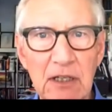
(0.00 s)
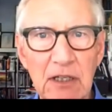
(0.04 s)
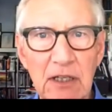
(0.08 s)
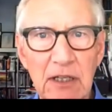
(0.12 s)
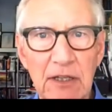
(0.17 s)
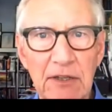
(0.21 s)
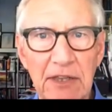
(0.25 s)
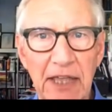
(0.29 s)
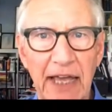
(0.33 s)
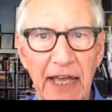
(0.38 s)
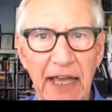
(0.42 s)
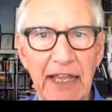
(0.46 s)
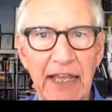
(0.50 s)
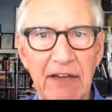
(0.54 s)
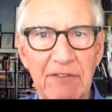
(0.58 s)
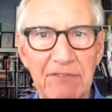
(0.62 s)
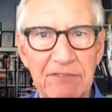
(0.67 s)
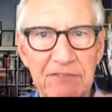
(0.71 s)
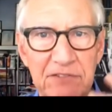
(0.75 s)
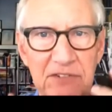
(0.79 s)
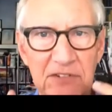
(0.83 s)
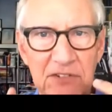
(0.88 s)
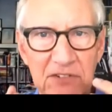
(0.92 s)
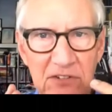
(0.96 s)

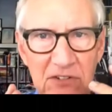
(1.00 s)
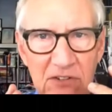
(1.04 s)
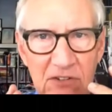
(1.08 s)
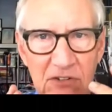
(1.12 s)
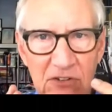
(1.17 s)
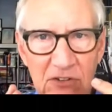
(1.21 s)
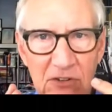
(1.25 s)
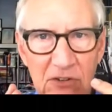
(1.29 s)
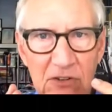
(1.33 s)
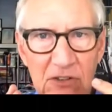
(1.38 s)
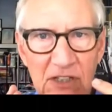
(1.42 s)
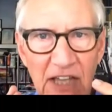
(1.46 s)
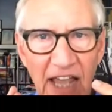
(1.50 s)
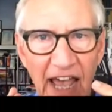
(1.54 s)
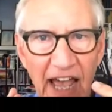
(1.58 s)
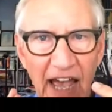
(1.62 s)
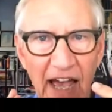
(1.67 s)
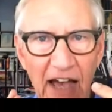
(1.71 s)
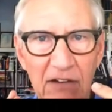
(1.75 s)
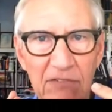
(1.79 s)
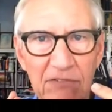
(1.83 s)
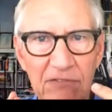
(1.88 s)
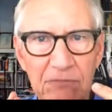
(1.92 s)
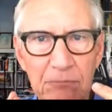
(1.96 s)
that
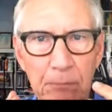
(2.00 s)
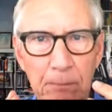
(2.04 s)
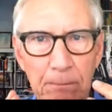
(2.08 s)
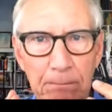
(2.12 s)
have